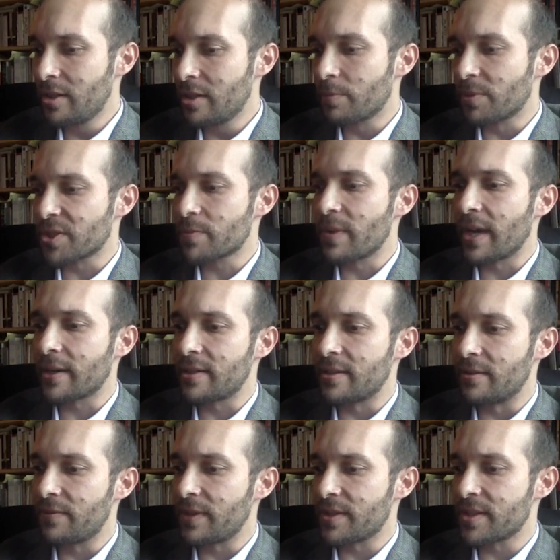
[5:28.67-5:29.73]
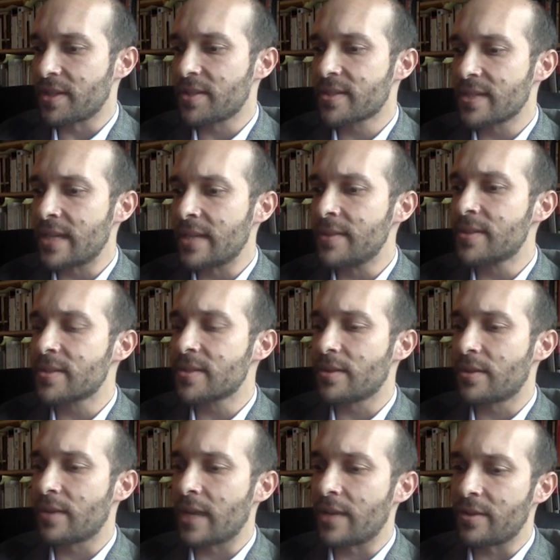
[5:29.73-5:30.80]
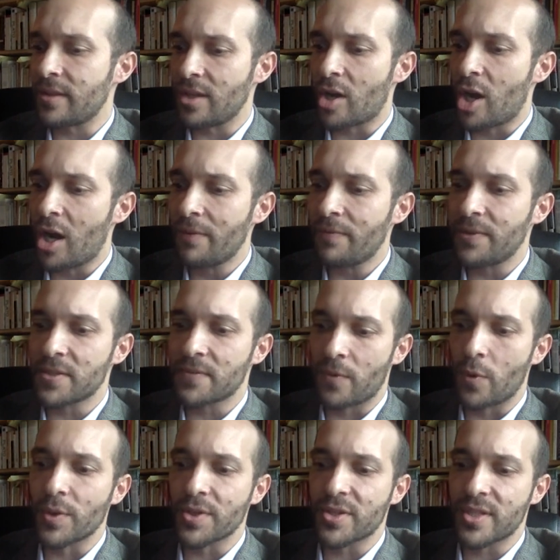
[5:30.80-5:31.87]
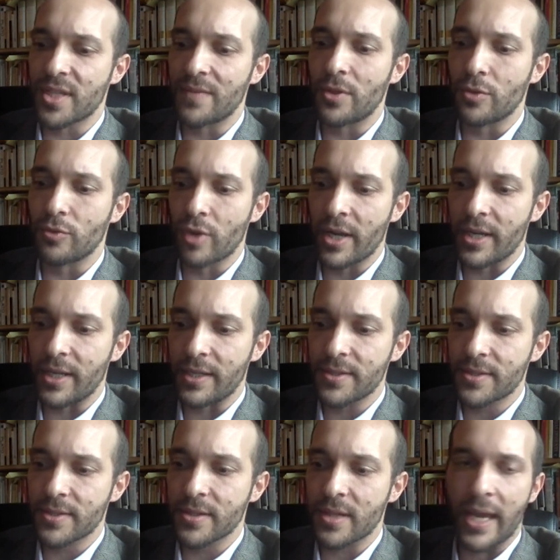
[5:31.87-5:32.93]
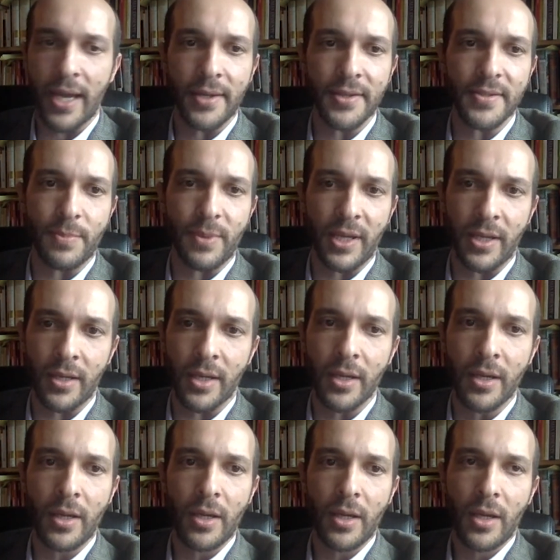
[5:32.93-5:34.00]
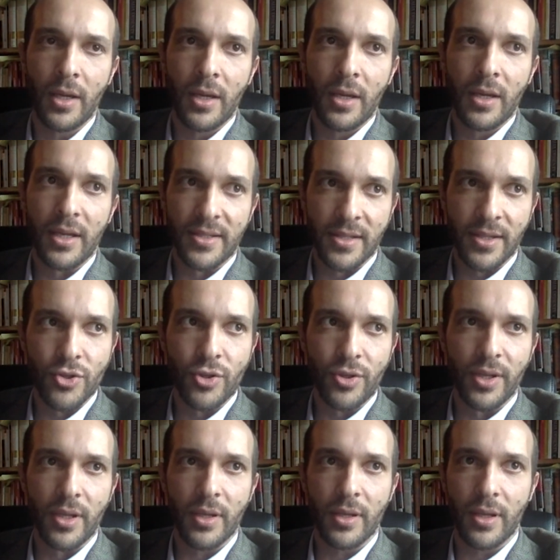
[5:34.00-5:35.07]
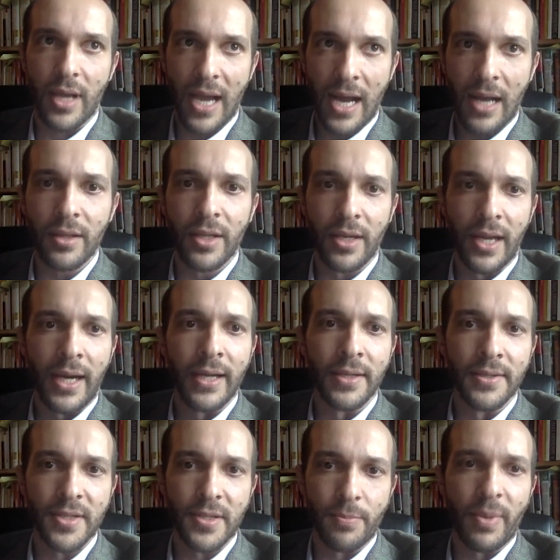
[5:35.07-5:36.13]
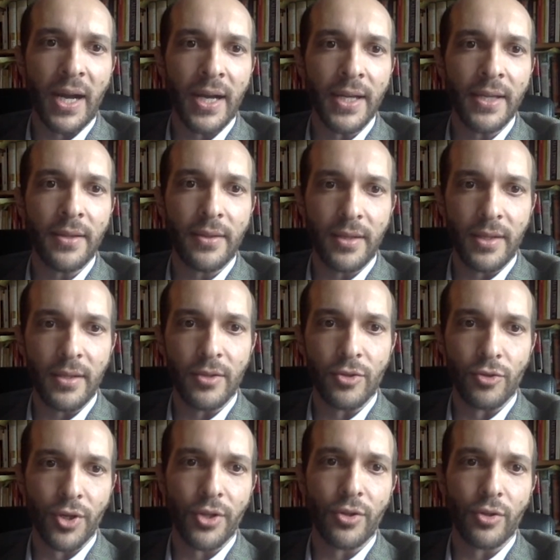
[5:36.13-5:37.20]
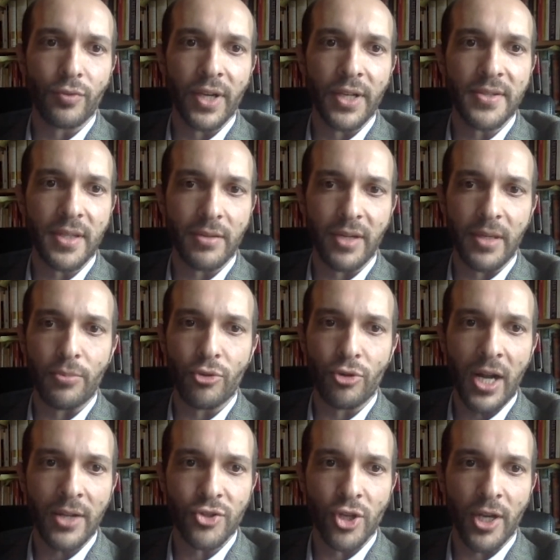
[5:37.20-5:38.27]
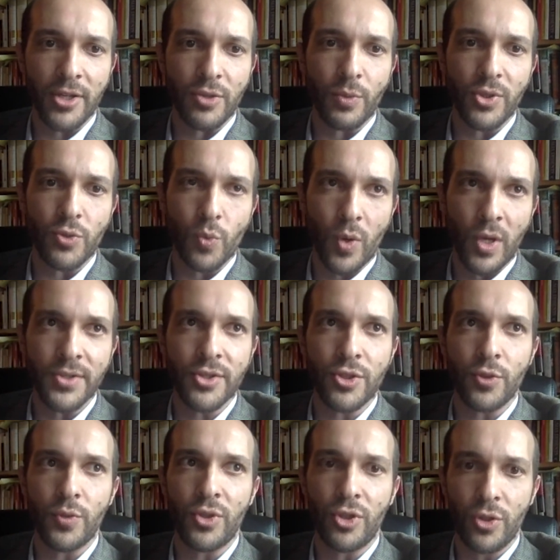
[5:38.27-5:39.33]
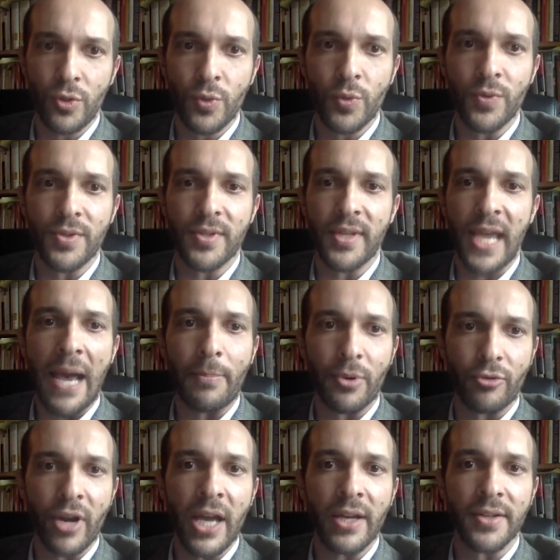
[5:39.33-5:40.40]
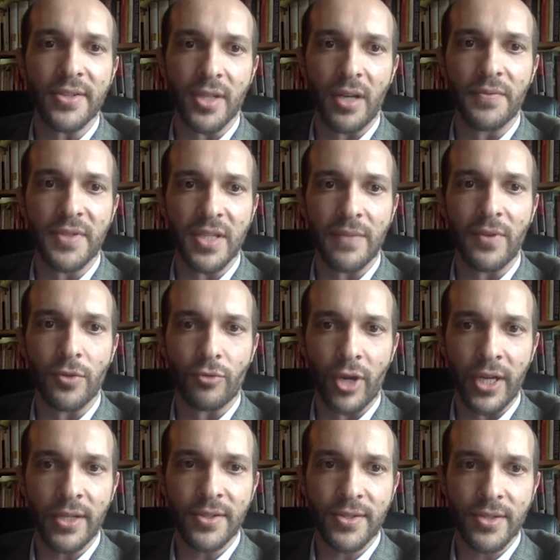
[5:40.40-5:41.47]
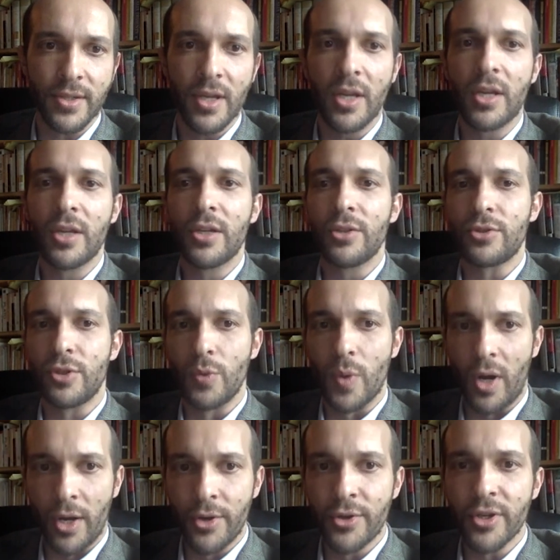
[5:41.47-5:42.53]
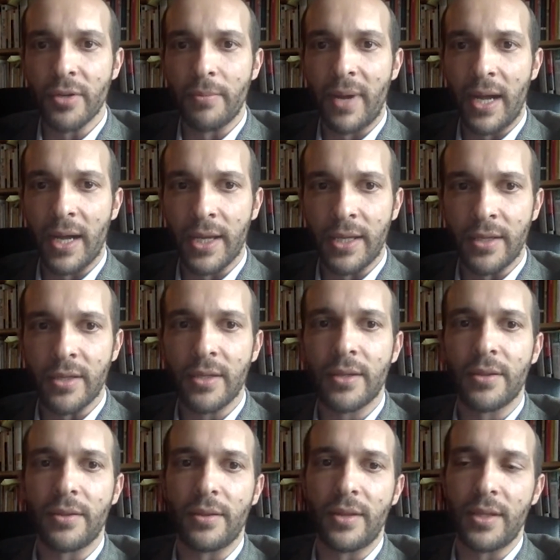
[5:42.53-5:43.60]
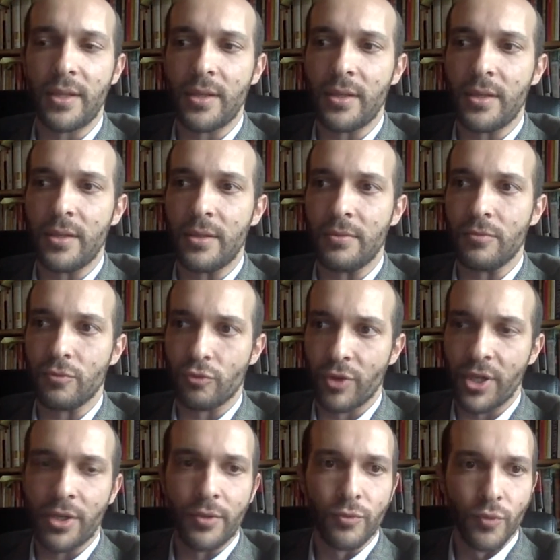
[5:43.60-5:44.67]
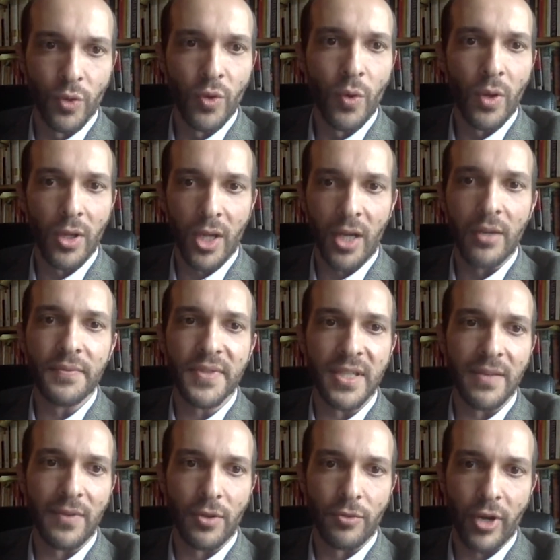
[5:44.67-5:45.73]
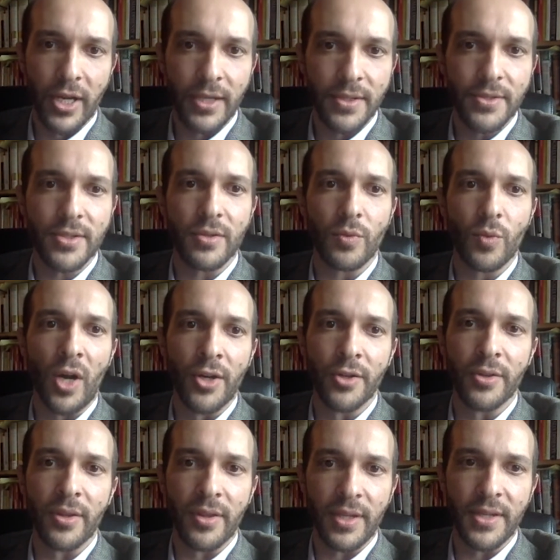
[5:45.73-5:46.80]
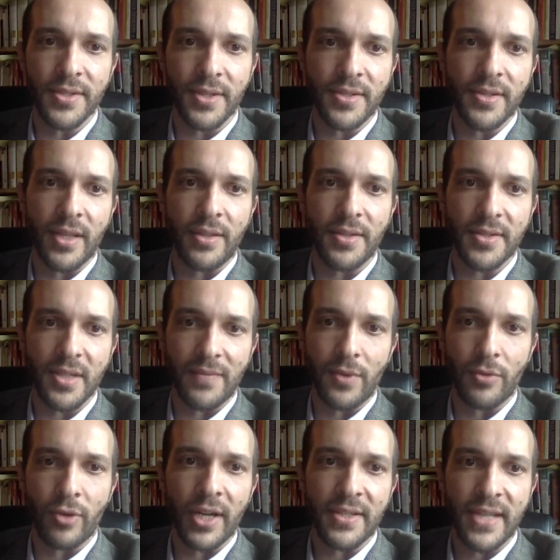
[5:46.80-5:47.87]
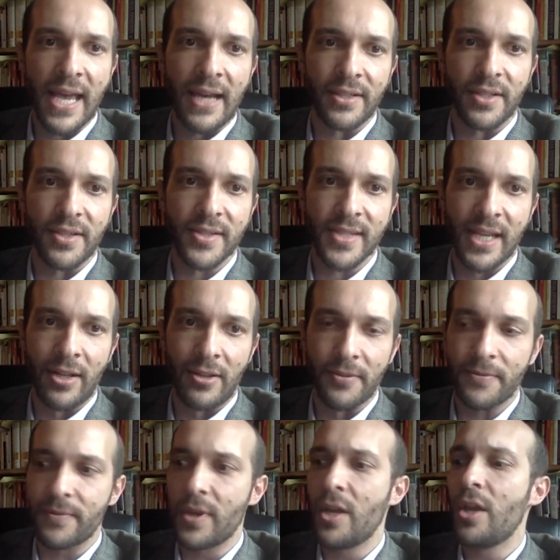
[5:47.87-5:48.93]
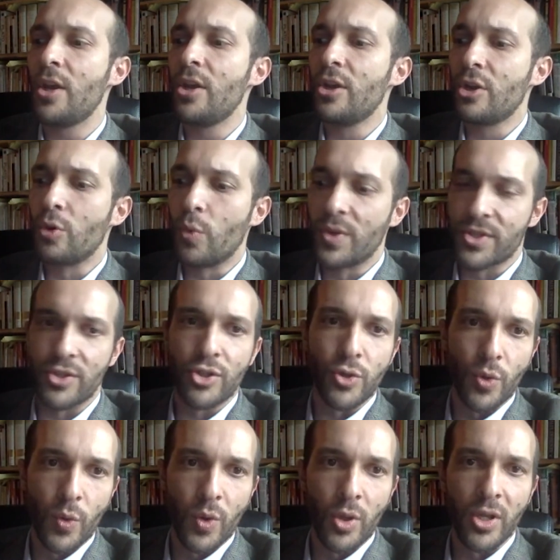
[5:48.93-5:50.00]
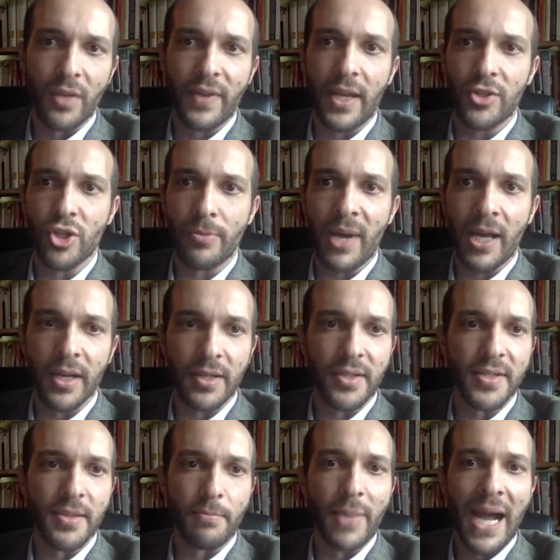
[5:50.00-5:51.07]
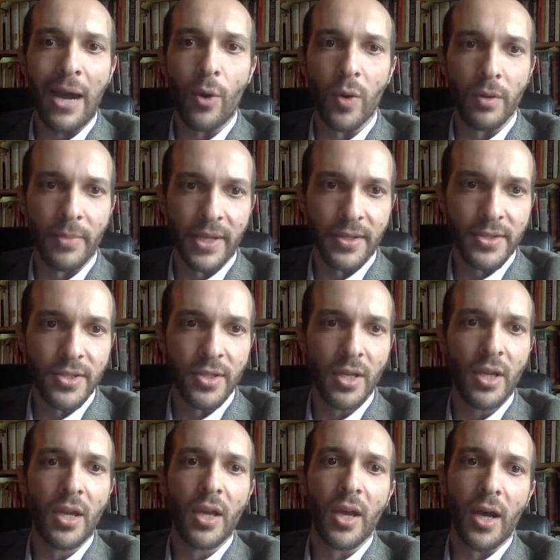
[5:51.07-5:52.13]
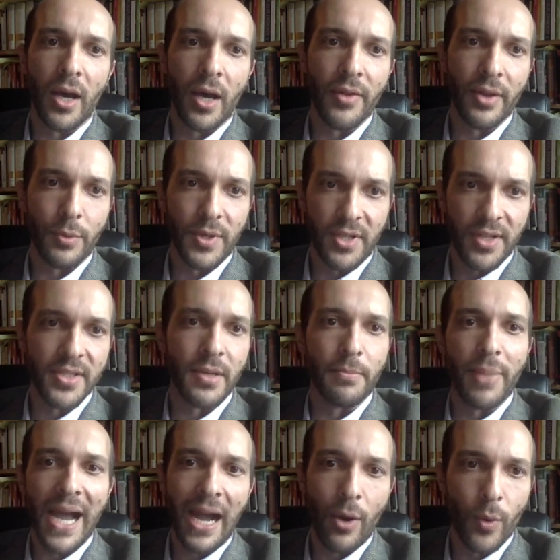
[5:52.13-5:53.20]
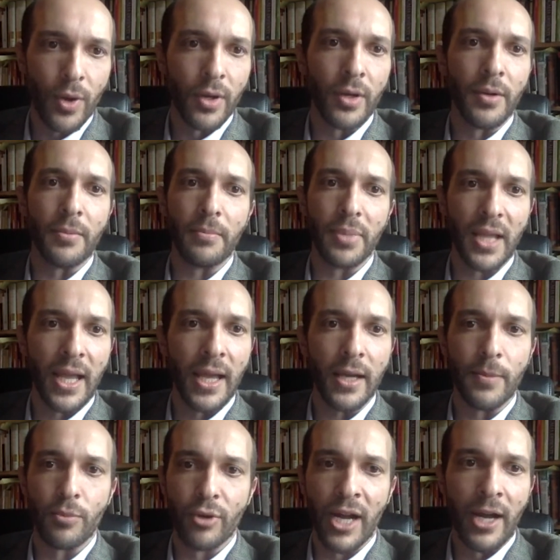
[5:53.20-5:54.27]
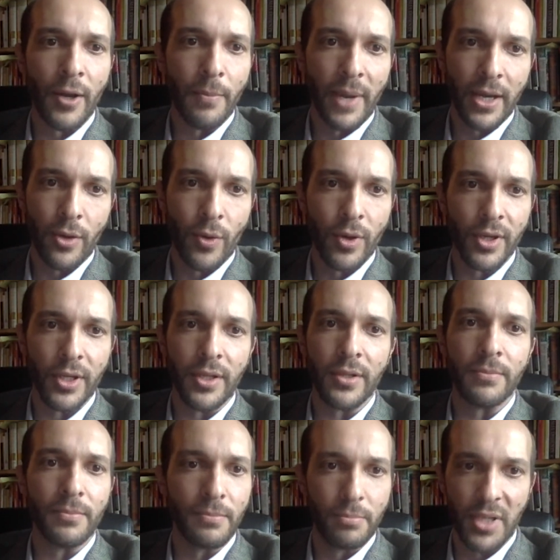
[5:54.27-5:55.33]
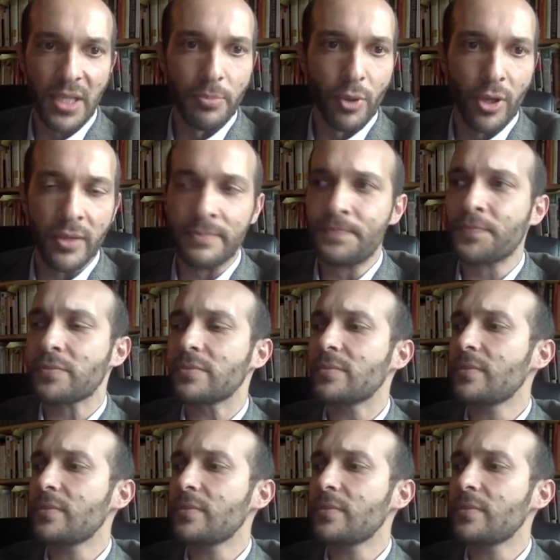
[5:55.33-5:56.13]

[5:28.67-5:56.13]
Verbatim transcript: a legal perspective is a sense that the Office for Civil Rights has been essentially colonized by the critical race theory project, which was to use the apparatus of civil rights to undermine the written rule of civil rights under the thesis that the Civil Rights Act itself was a tool of hegemonic disempowerment uh, that would disempower black, brown, minority people.